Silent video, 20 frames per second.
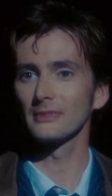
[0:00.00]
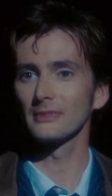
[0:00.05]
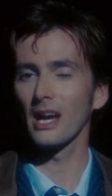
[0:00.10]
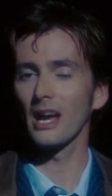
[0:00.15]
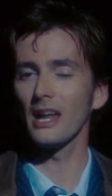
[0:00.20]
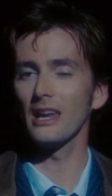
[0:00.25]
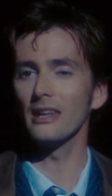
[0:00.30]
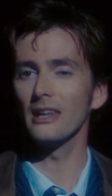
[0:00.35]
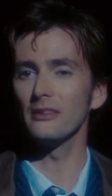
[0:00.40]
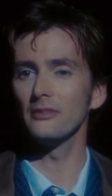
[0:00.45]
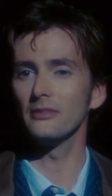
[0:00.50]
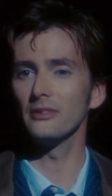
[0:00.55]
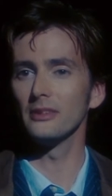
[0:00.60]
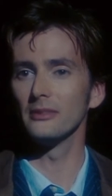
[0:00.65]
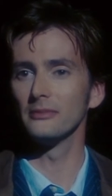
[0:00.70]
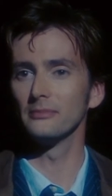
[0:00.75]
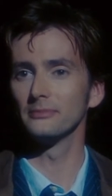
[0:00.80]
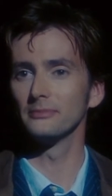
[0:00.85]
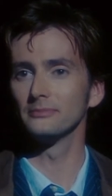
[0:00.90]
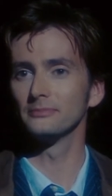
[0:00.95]
I lived.
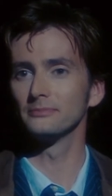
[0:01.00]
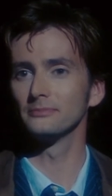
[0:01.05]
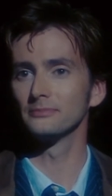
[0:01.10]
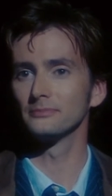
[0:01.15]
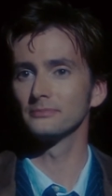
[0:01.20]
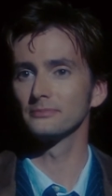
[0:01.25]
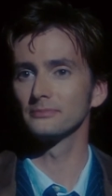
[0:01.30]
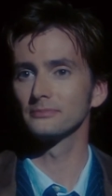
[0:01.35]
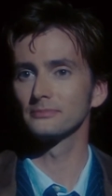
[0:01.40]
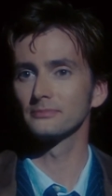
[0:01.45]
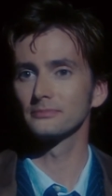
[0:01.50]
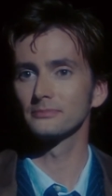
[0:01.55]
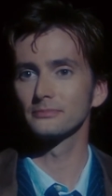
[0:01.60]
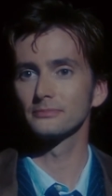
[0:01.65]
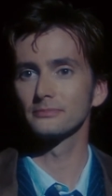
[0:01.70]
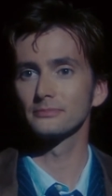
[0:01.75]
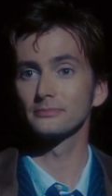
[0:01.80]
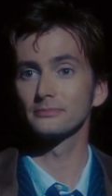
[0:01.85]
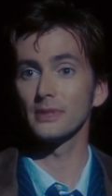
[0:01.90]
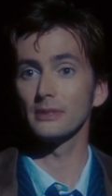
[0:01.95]

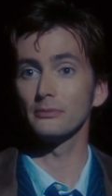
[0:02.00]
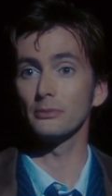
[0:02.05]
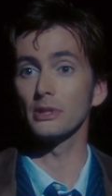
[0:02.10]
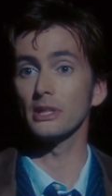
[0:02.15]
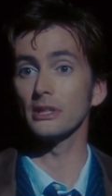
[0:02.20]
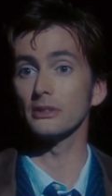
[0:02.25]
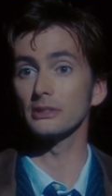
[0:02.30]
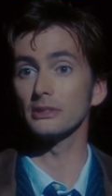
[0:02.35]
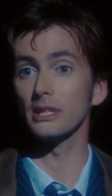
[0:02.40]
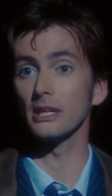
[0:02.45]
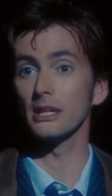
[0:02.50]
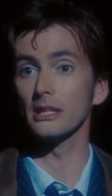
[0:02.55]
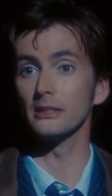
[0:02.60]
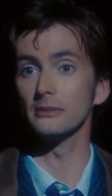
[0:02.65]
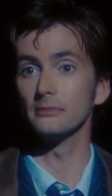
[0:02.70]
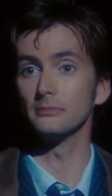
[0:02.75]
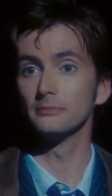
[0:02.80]
Everyone else died.